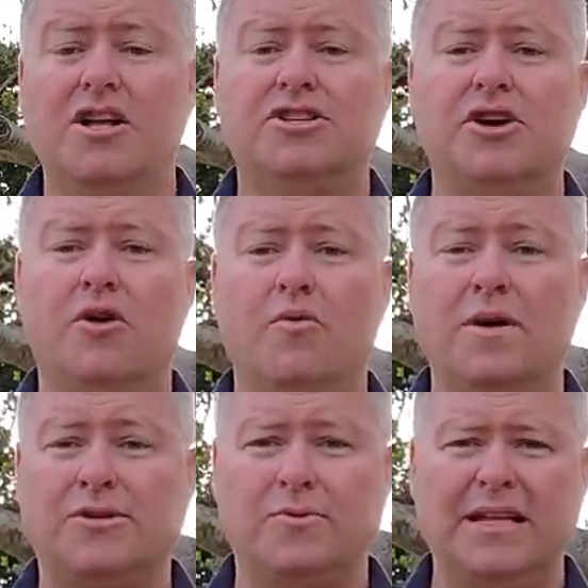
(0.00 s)
So,
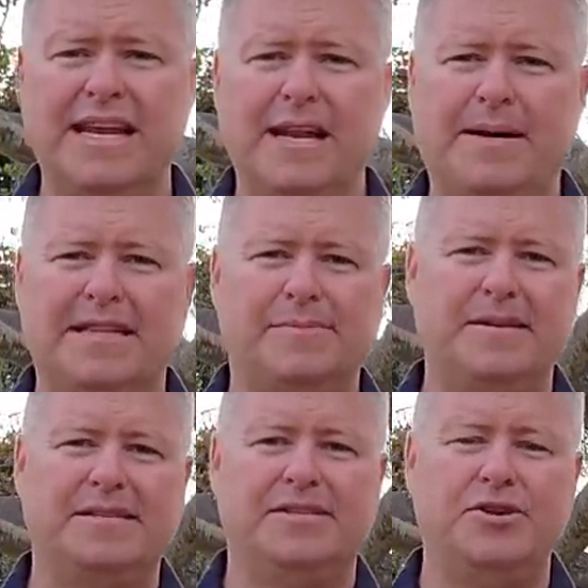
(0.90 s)
what's really neat about this
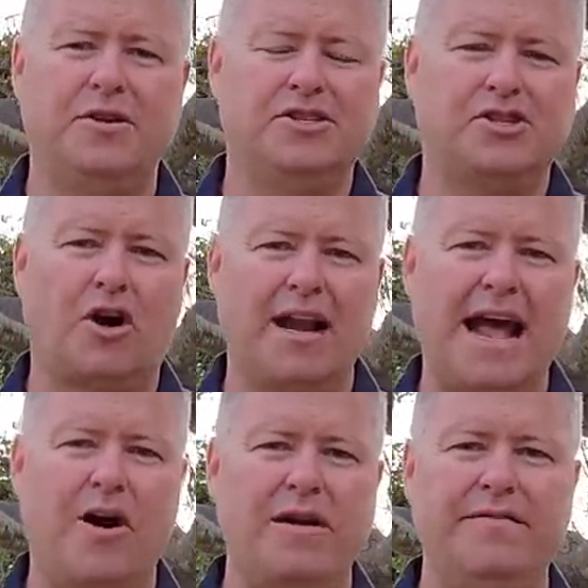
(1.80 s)
business, you could start
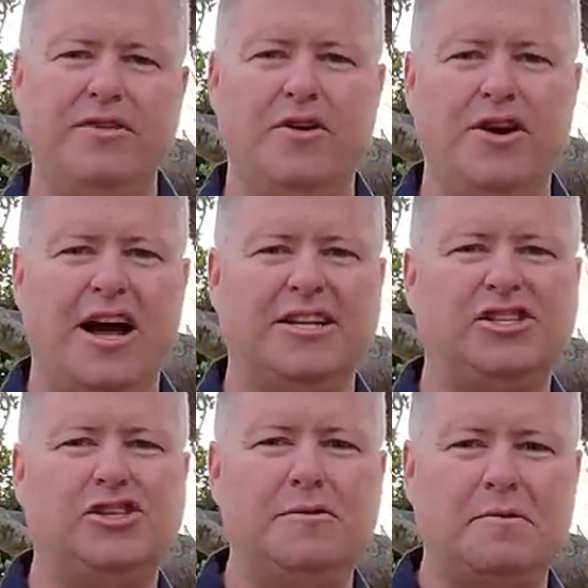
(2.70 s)
now, even though you're not
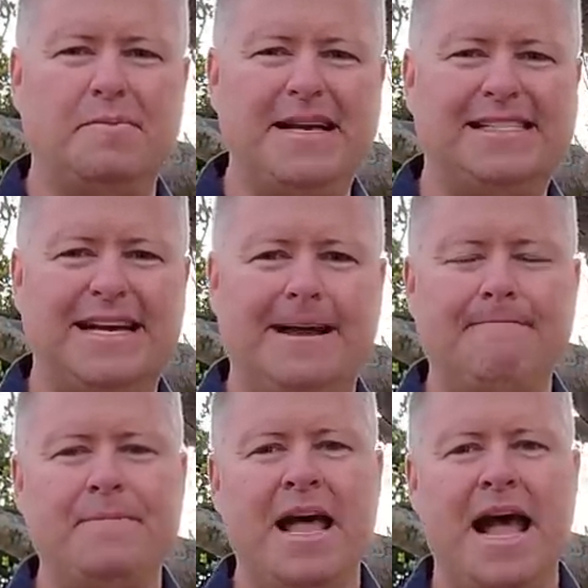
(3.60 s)
super busy,
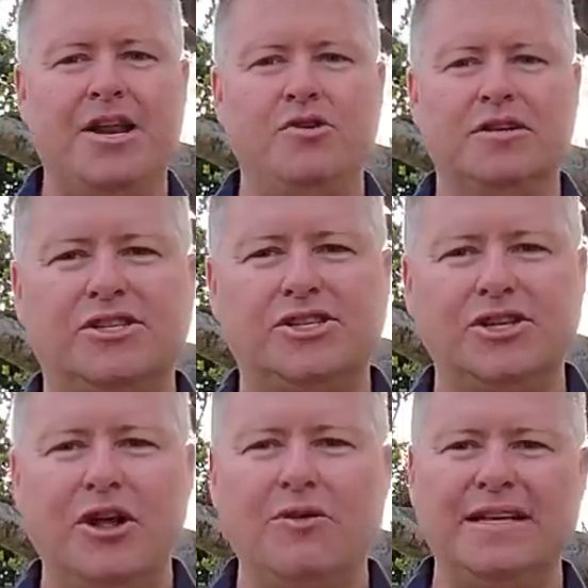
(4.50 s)
and you
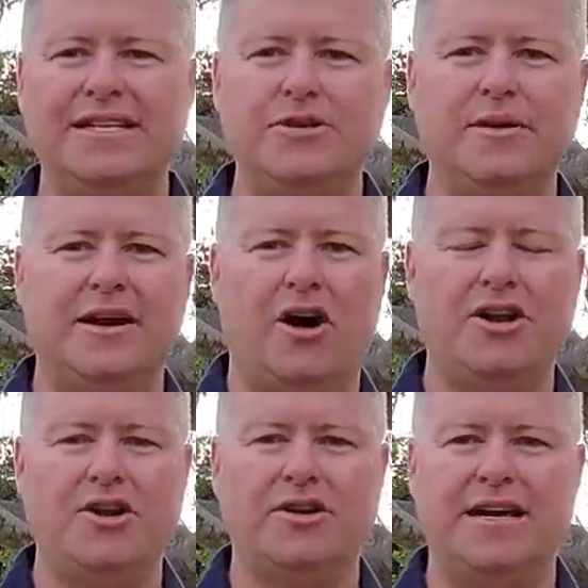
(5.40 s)
slowly do it
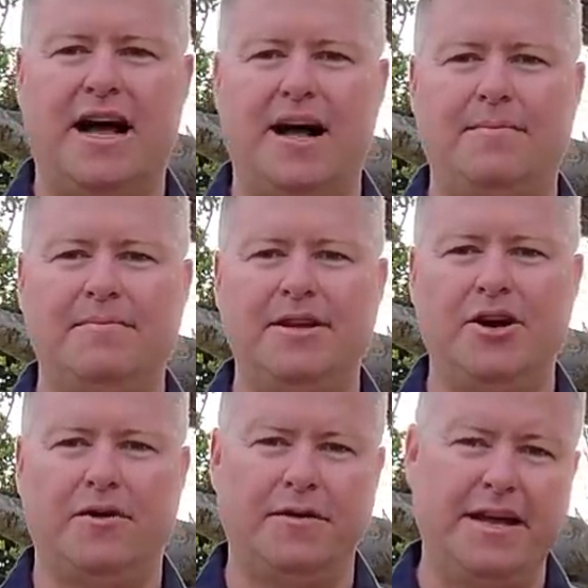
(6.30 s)
on your, um,
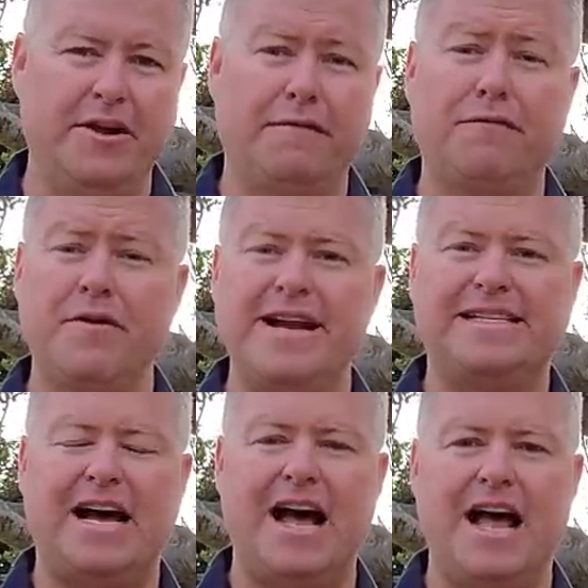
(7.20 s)
your, in your free
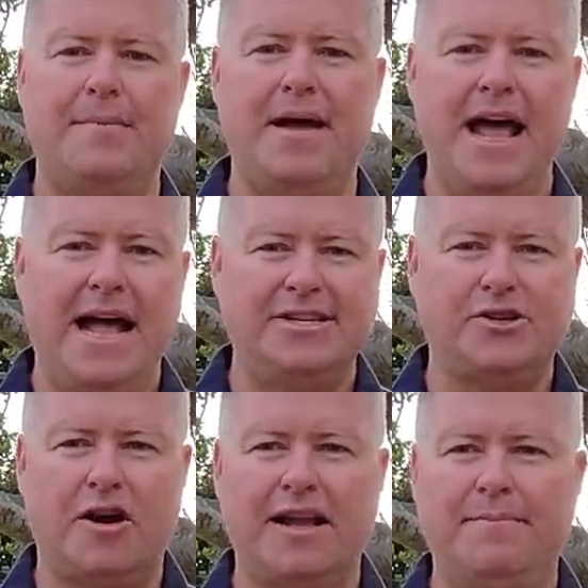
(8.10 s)
time and
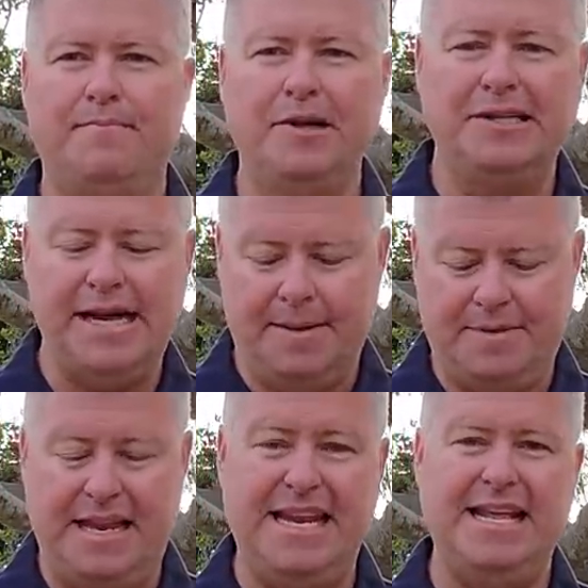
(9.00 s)
start building up
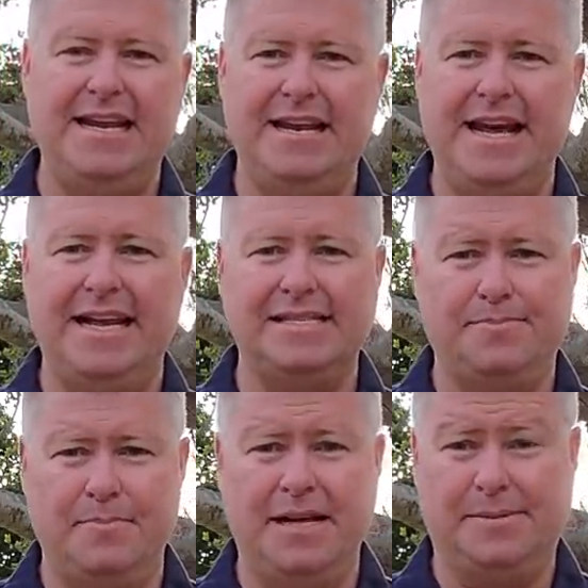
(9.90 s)
the needed ex
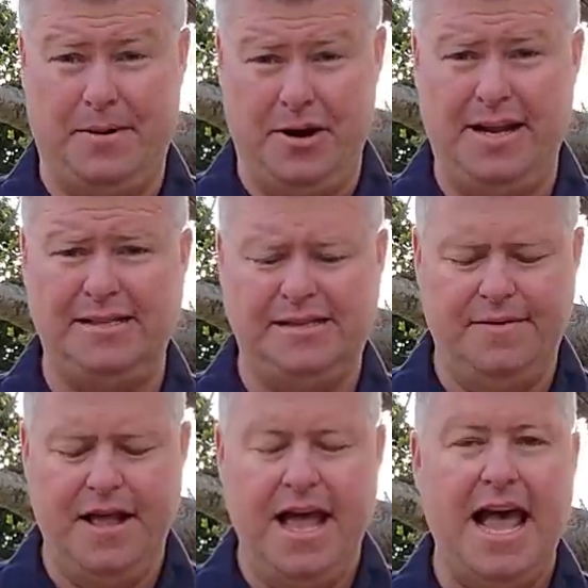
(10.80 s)
experience
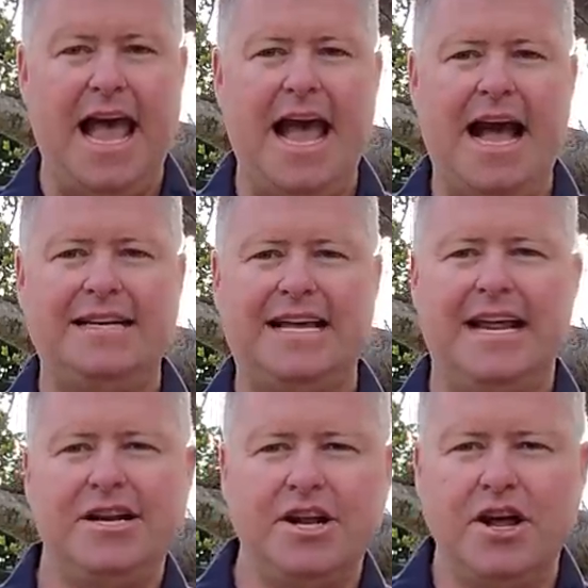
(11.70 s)
and
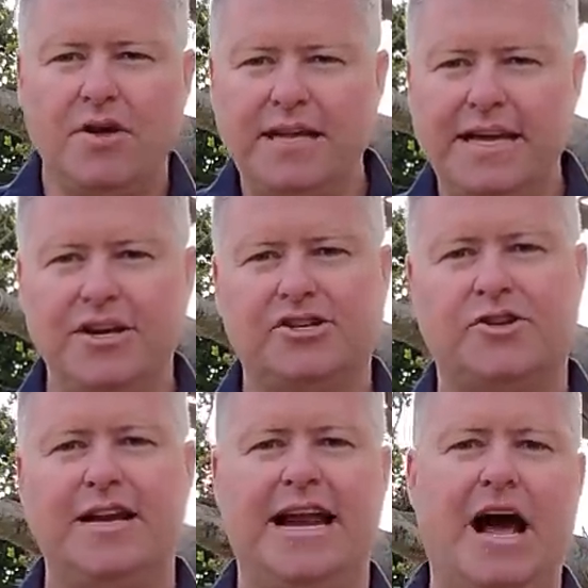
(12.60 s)
getting to know the
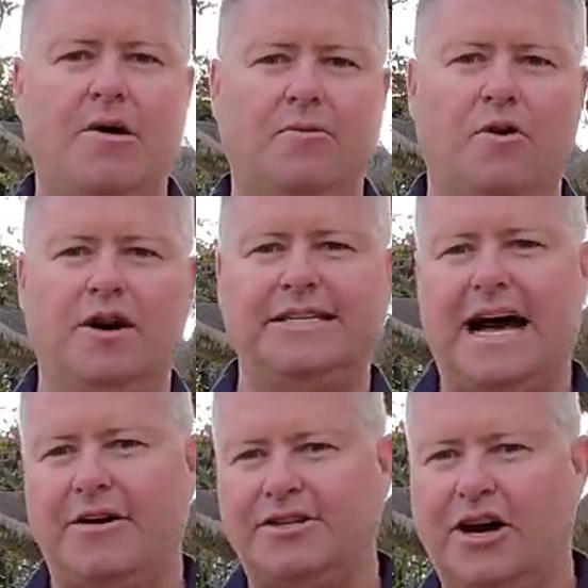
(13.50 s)
industry and how it works,
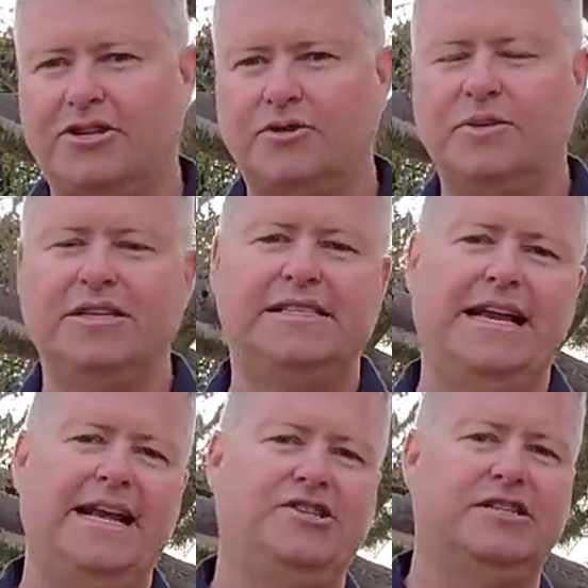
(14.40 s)
how to talk to the real
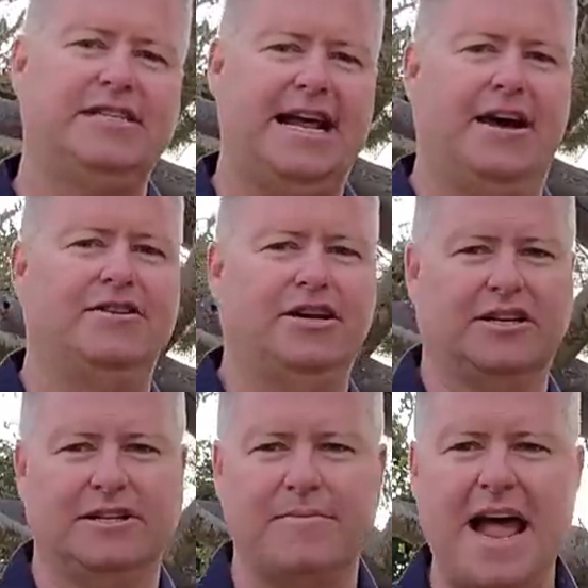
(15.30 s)
estate agents and how to
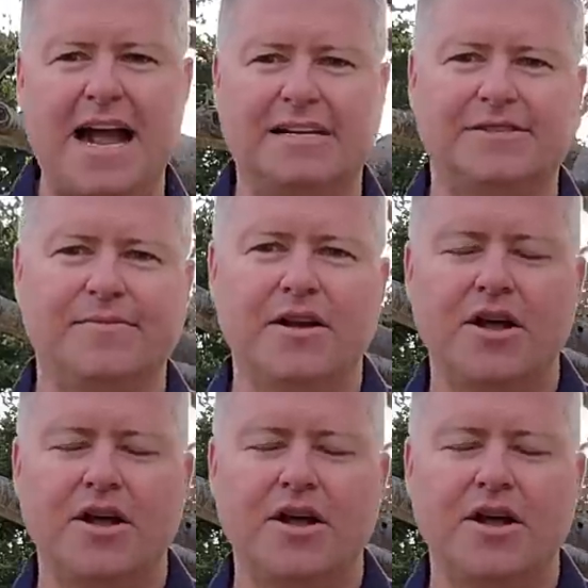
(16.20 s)
talk to the banks.